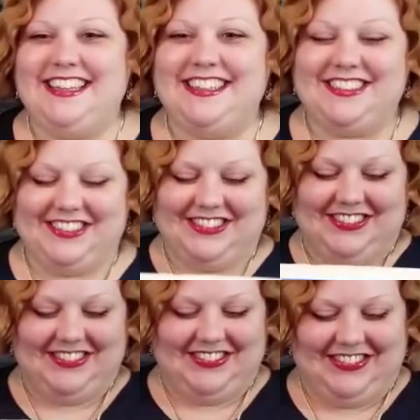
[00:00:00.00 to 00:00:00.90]

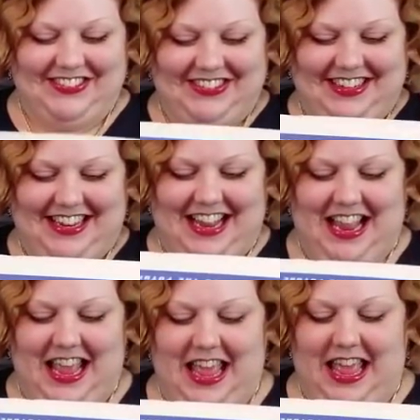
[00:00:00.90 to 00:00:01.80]

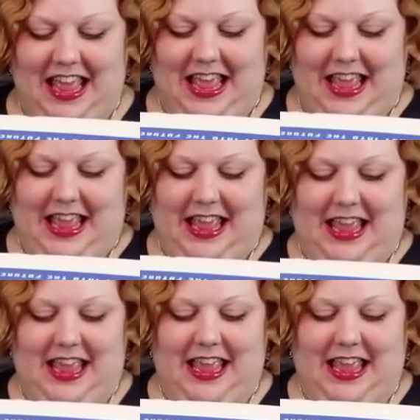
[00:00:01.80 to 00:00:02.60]
This person isn't speaking.